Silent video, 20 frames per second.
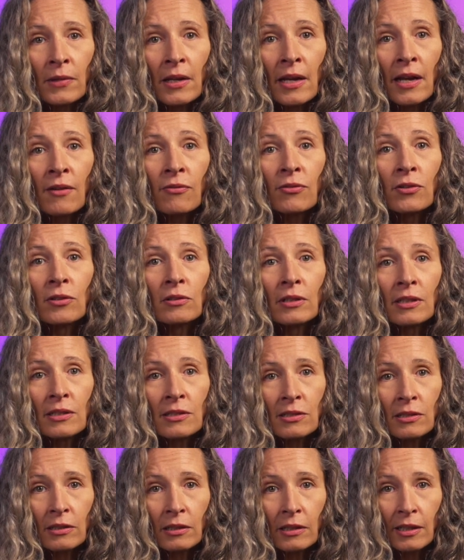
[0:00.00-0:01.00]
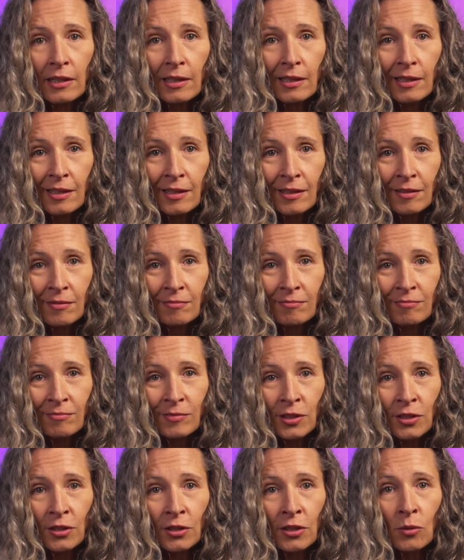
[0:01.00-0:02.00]
effortlessly
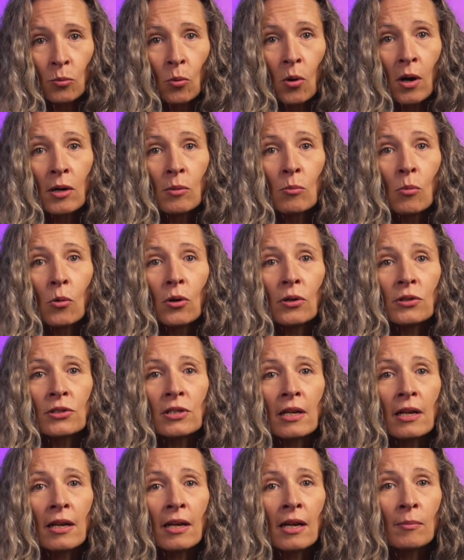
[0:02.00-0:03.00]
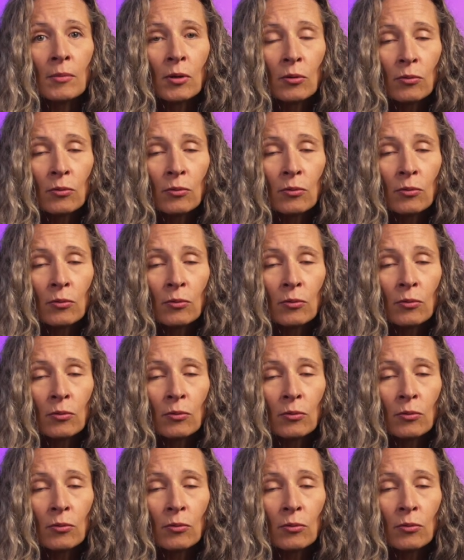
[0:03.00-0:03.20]
Good. One more time.